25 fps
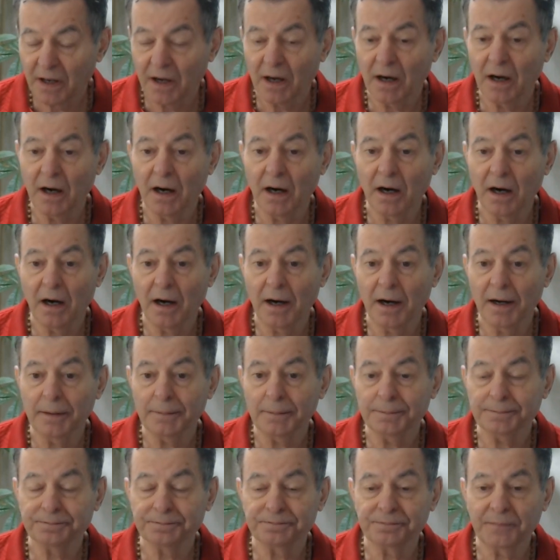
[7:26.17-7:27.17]

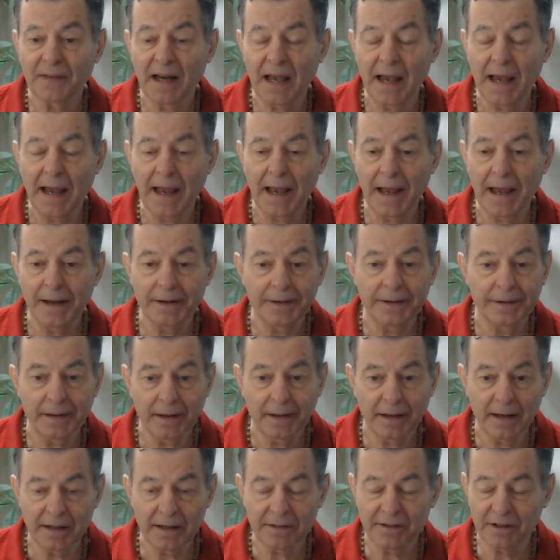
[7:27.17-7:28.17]
Um, and
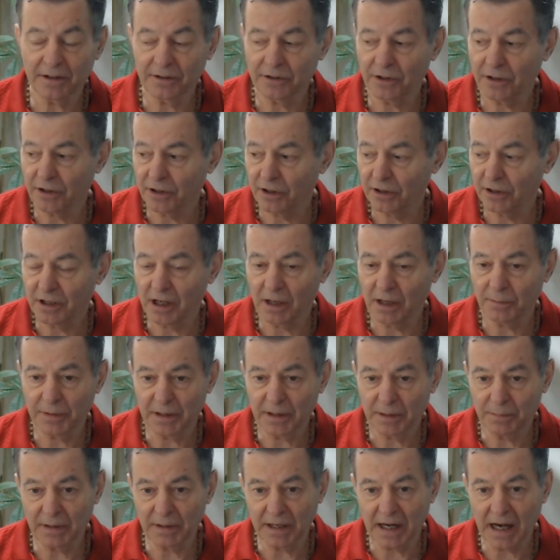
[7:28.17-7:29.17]
I think they're a good company.
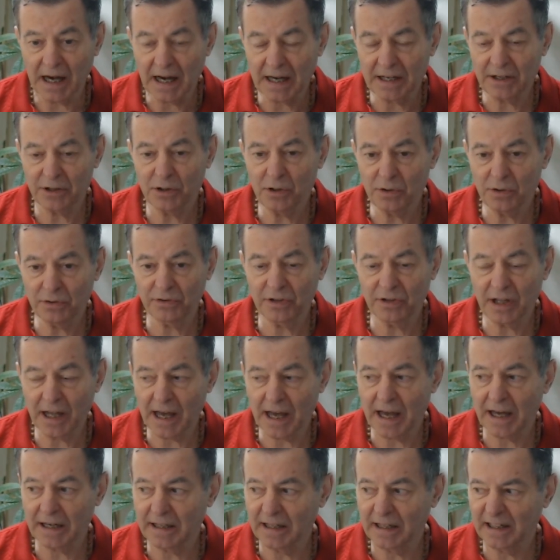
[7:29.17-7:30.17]
But I use
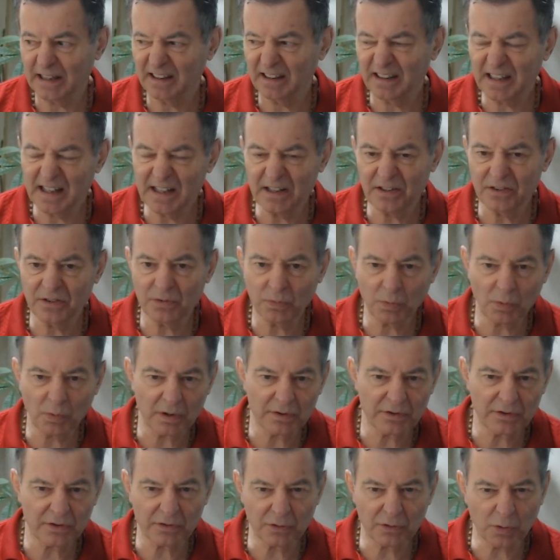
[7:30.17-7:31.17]
that at least
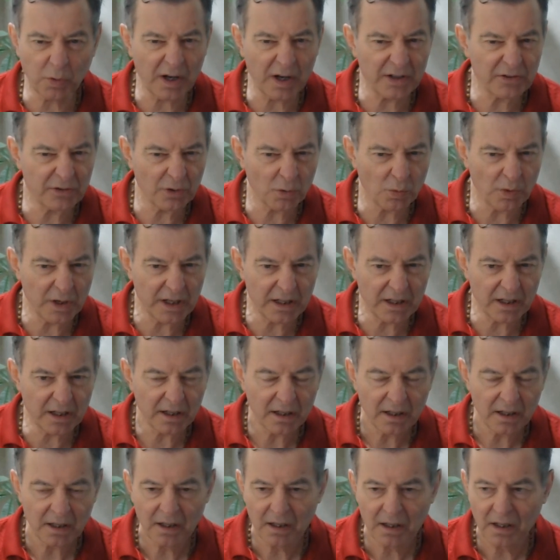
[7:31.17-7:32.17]
once, twice a week
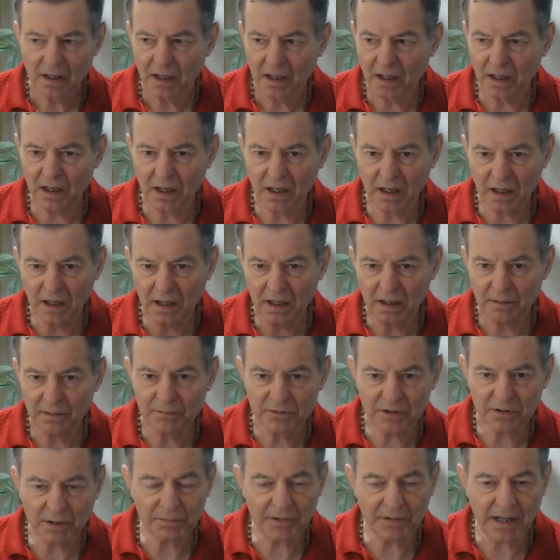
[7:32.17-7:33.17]
um,
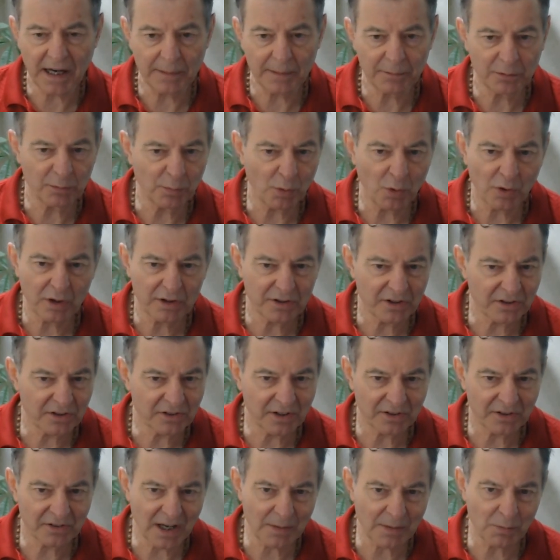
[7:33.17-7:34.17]
sometimes more just
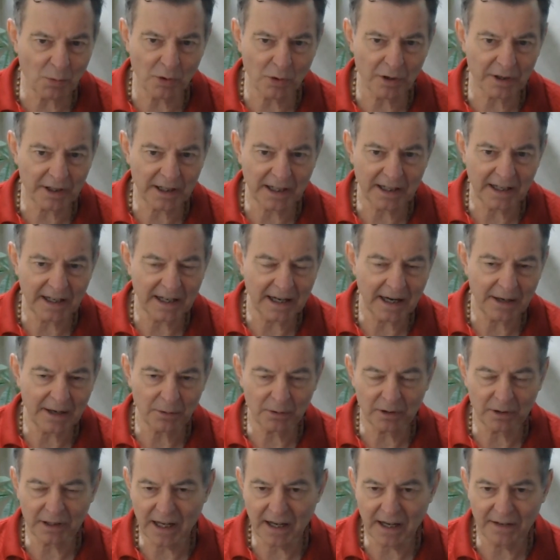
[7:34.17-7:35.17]
because I'm working and I don't
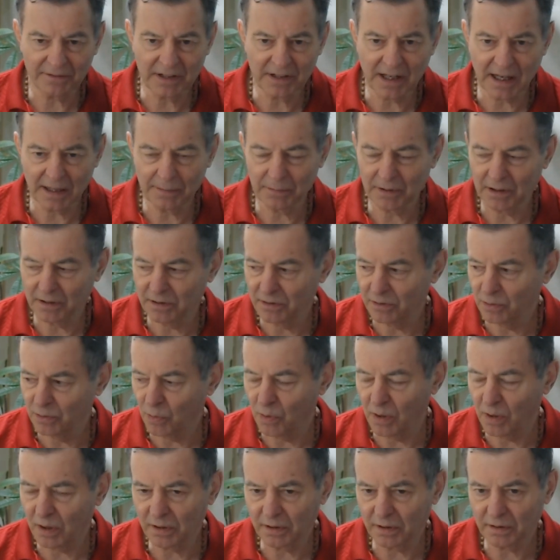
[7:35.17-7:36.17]
really have time to do
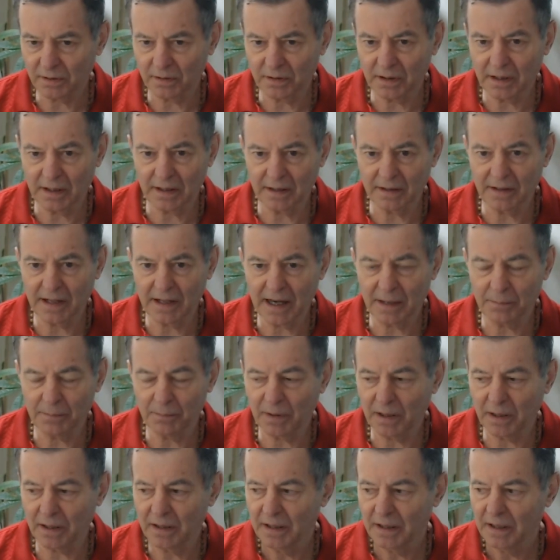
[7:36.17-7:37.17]
all that.
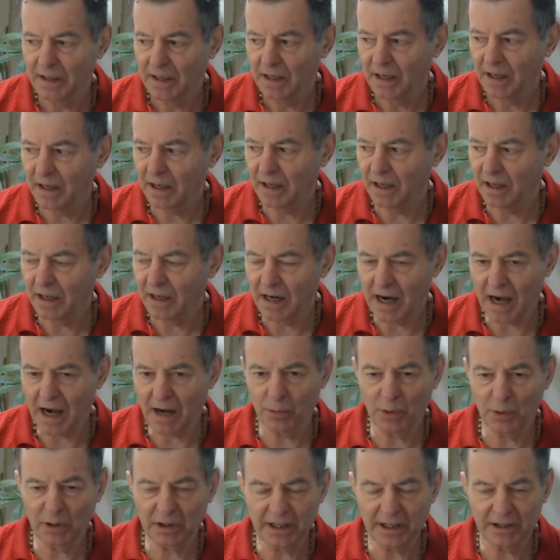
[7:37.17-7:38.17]
But uh, I
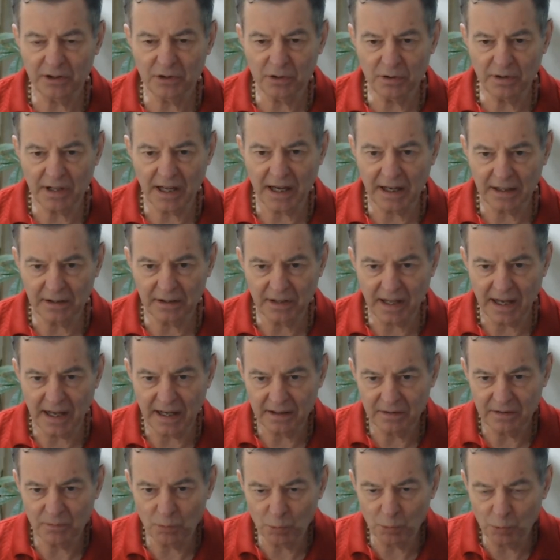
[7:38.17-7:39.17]
really do that,
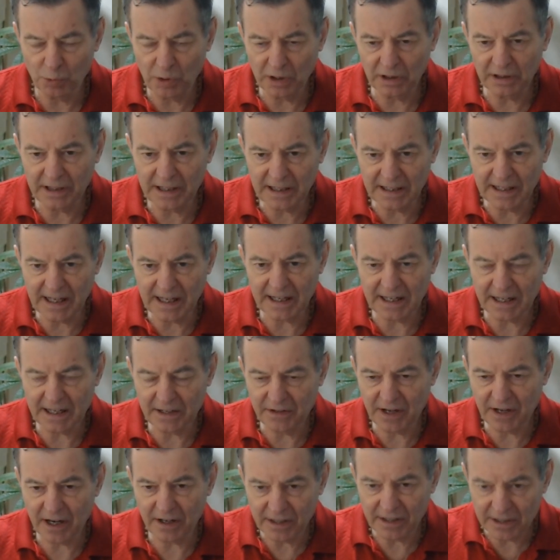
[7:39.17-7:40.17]
that really get in
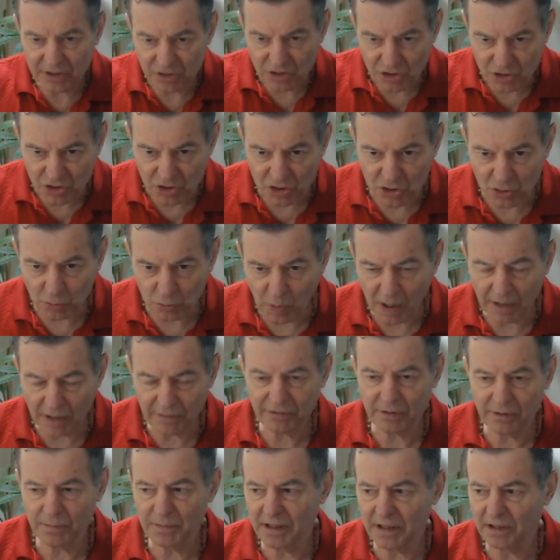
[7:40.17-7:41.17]
there and just sweat
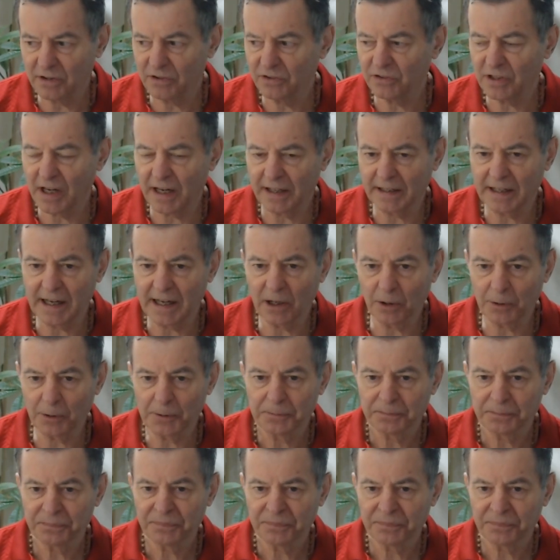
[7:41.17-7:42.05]
from the inside out.